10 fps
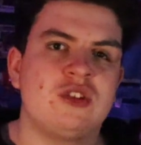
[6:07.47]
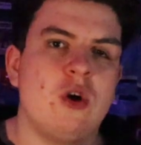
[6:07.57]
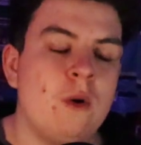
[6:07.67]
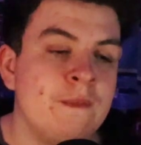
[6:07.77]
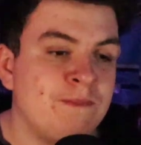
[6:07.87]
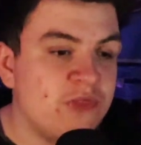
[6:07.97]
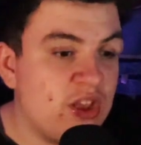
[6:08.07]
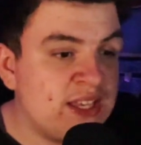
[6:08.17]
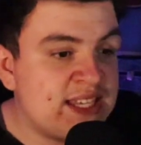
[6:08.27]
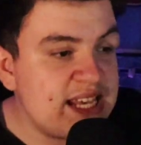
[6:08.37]
So
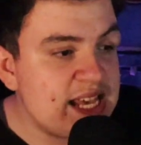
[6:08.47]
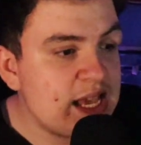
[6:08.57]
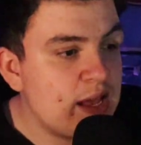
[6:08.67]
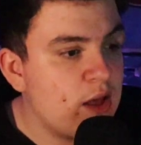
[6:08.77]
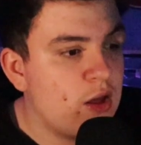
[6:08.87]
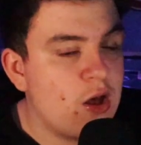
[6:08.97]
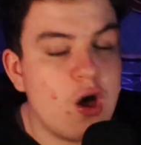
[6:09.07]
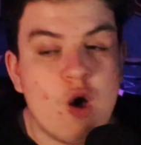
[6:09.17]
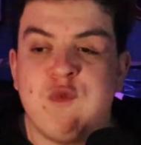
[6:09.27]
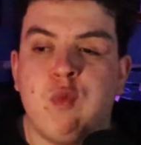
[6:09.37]
the key
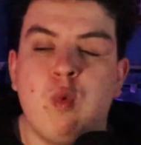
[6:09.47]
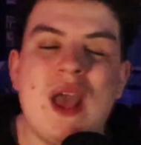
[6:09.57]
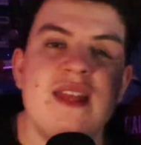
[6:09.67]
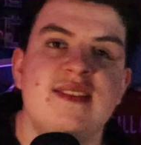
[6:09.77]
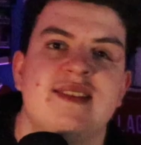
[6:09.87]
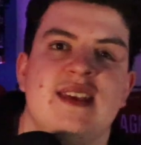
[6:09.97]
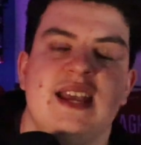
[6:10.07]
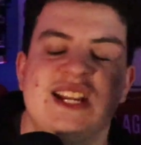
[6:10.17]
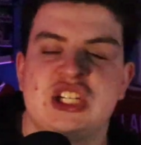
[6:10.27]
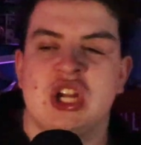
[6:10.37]
of wins
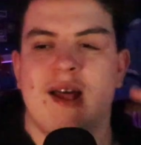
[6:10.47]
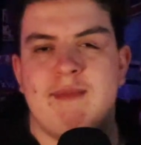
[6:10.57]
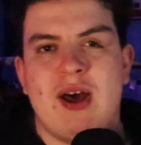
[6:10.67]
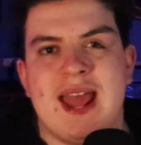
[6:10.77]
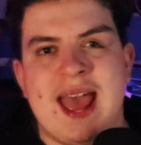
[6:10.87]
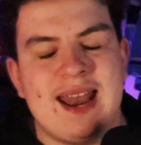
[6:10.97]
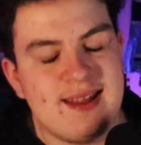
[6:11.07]
is Sean Monahan.